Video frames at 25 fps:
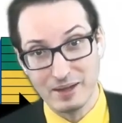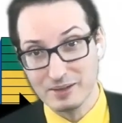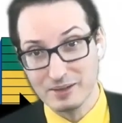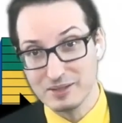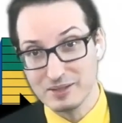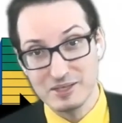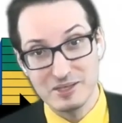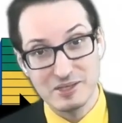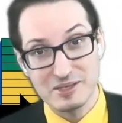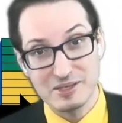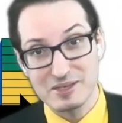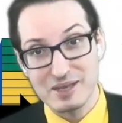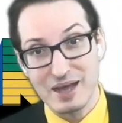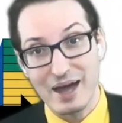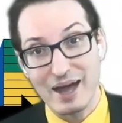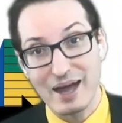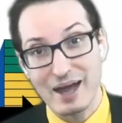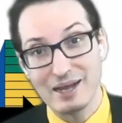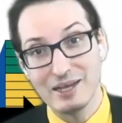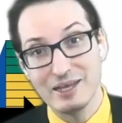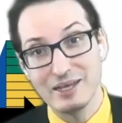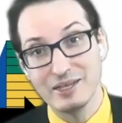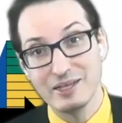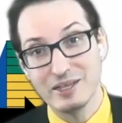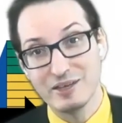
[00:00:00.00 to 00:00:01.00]
This is
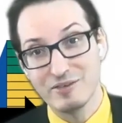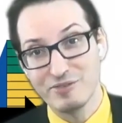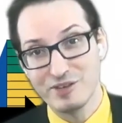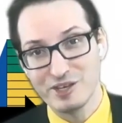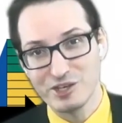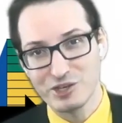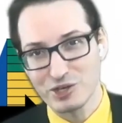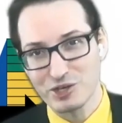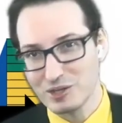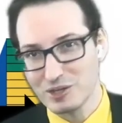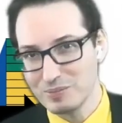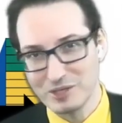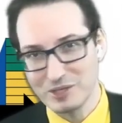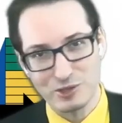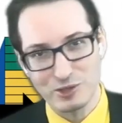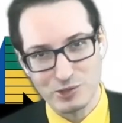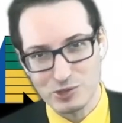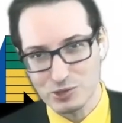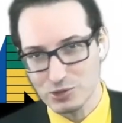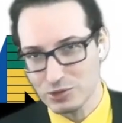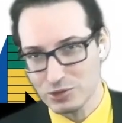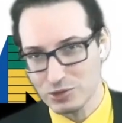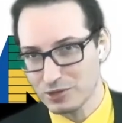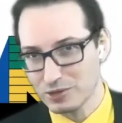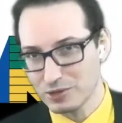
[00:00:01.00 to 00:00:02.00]
highly inefficient because
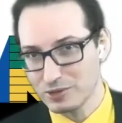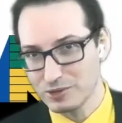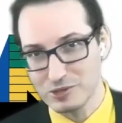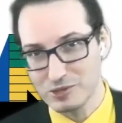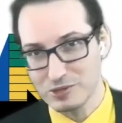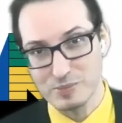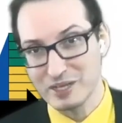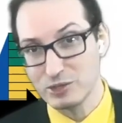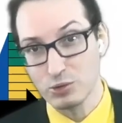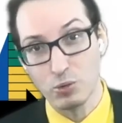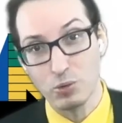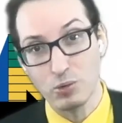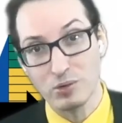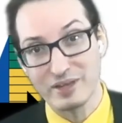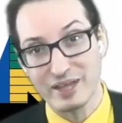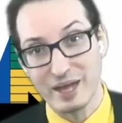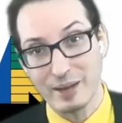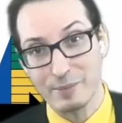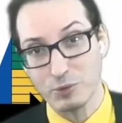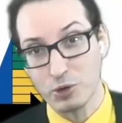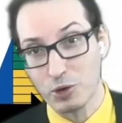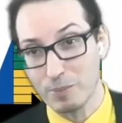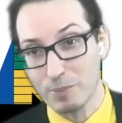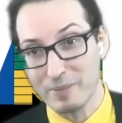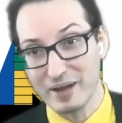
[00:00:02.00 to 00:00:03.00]
you're going to spend your whole
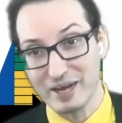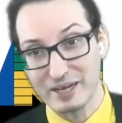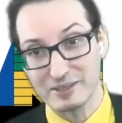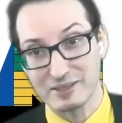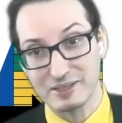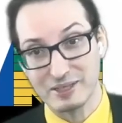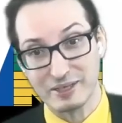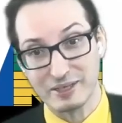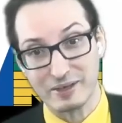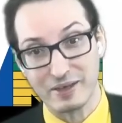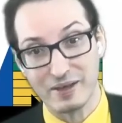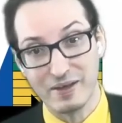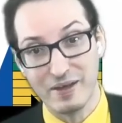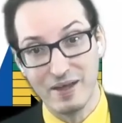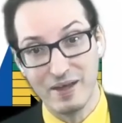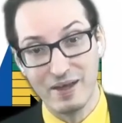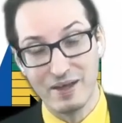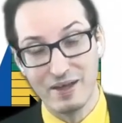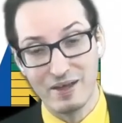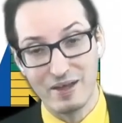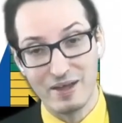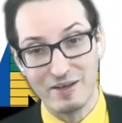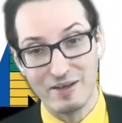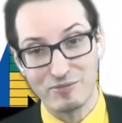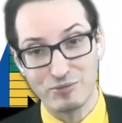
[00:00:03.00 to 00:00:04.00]
time compacting
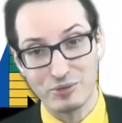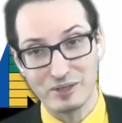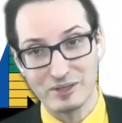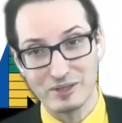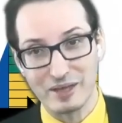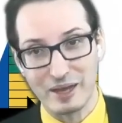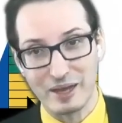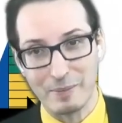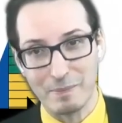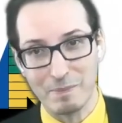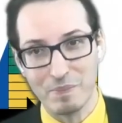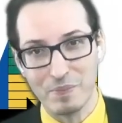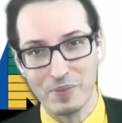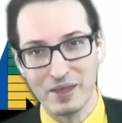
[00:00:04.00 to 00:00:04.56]
every time.